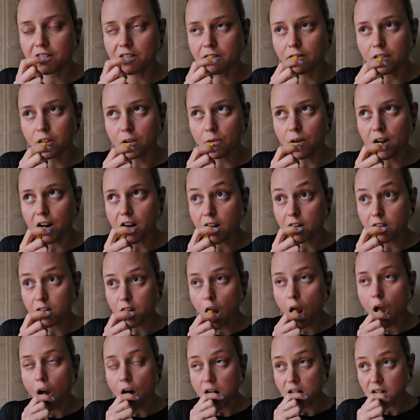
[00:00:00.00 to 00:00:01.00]
of the run is.
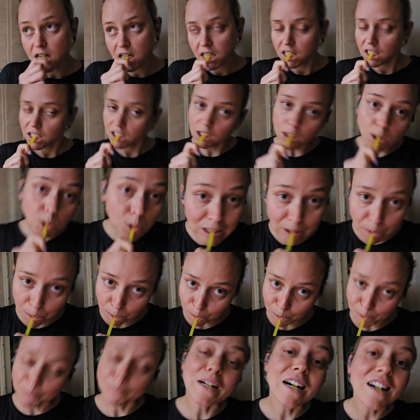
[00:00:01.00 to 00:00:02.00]
Because we're
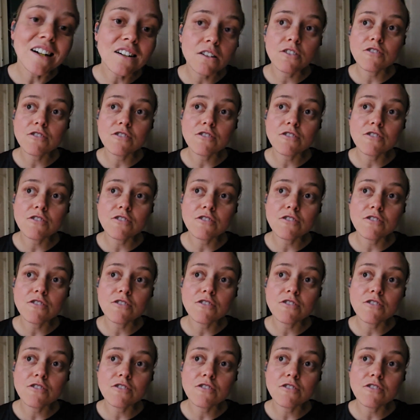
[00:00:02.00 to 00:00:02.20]
back